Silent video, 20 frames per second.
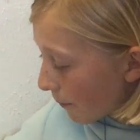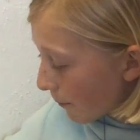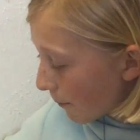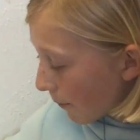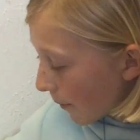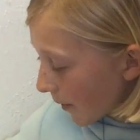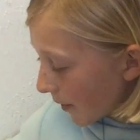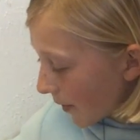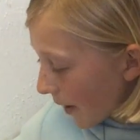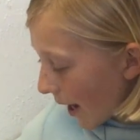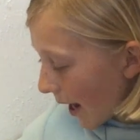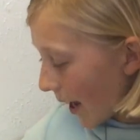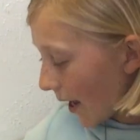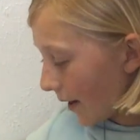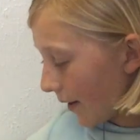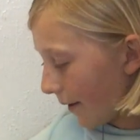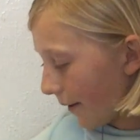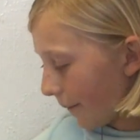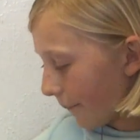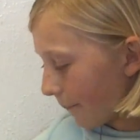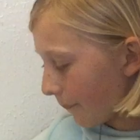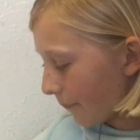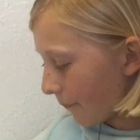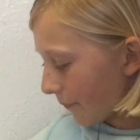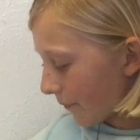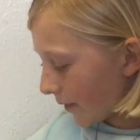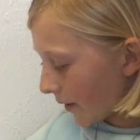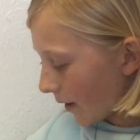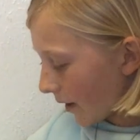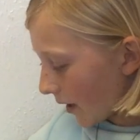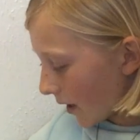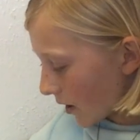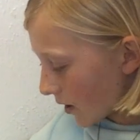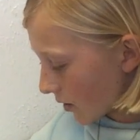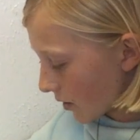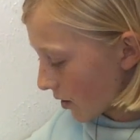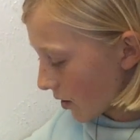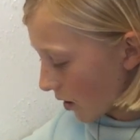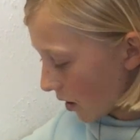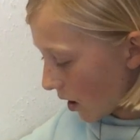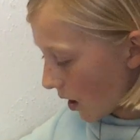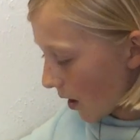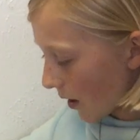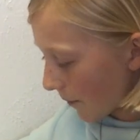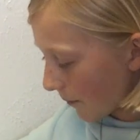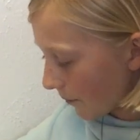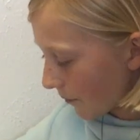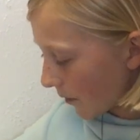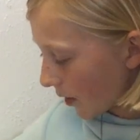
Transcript: But then it got